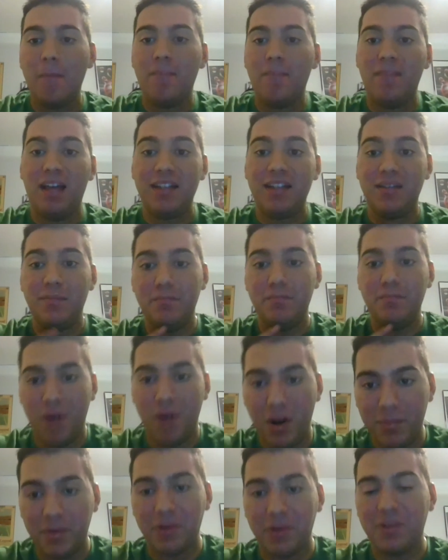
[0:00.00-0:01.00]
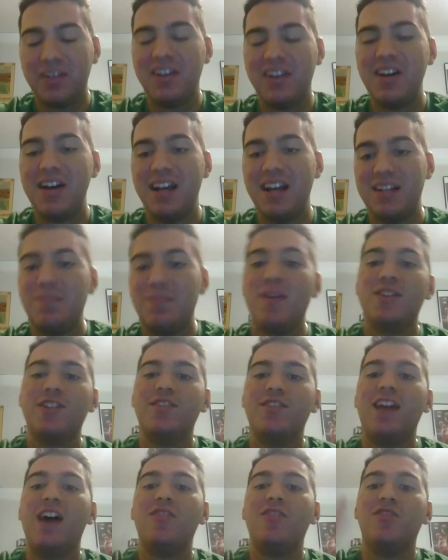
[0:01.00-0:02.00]
That's a bummer, especially
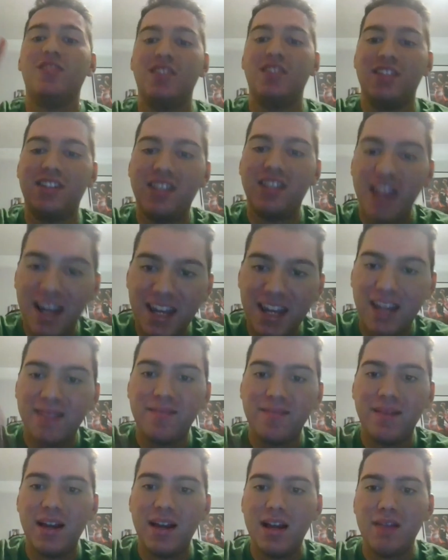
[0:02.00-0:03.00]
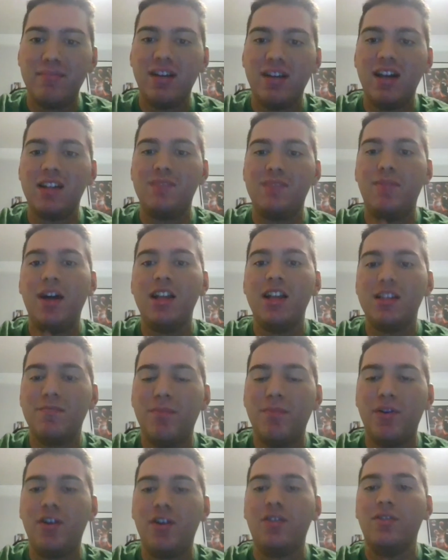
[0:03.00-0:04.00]
now they're in second because
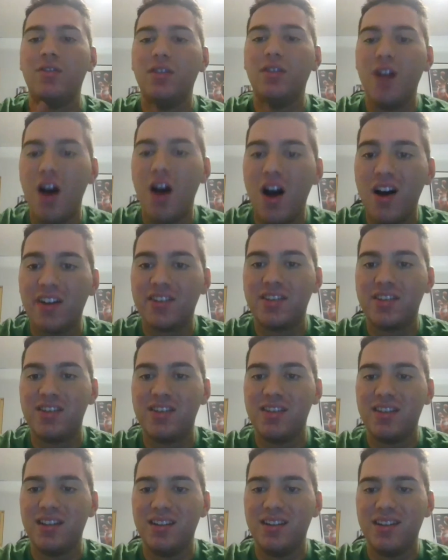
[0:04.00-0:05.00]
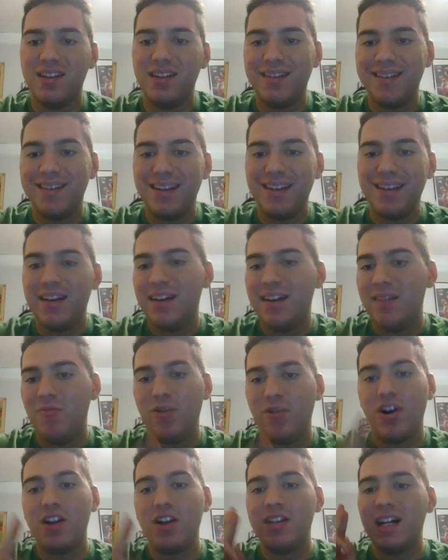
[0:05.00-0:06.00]
Pittsburgh lost.
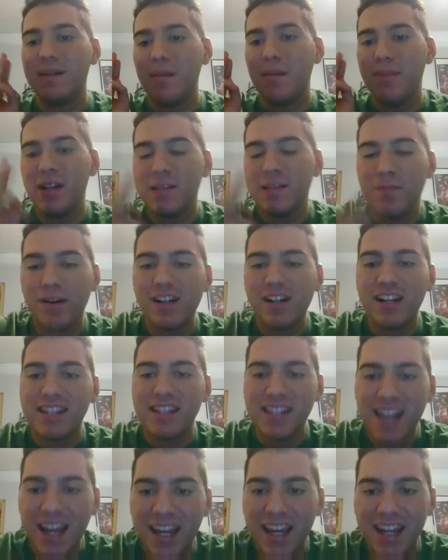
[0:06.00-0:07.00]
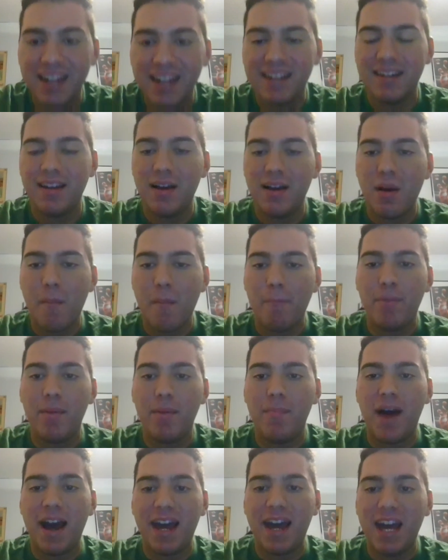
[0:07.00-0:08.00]
We're going to talk about Pittsburgh in a second. But
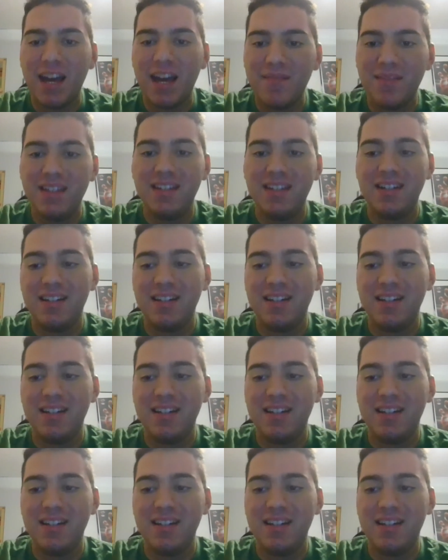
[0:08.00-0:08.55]
Miami,